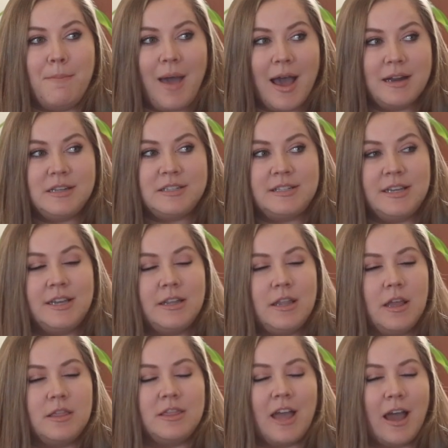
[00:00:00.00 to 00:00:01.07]

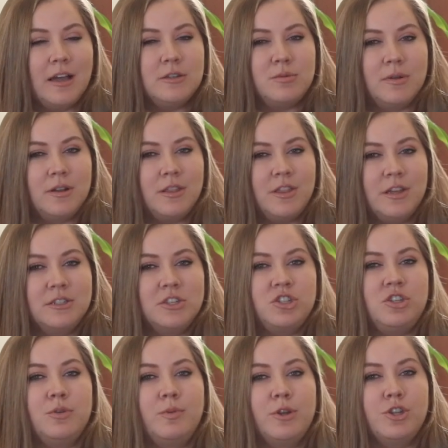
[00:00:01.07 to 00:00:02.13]
Madison, that is one of the things that
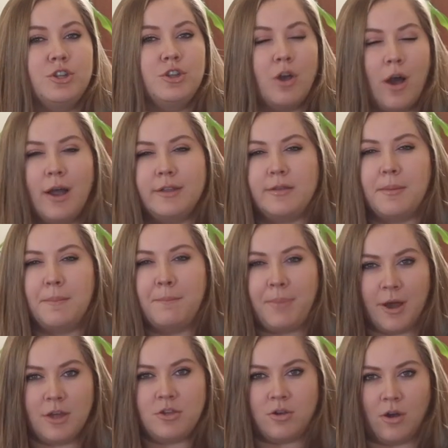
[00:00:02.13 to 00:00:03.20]
she would not
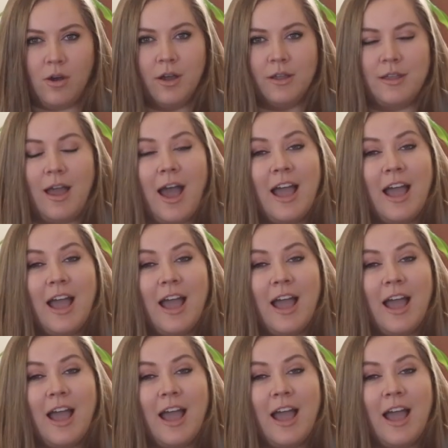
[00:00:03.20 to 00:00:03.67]
budge on.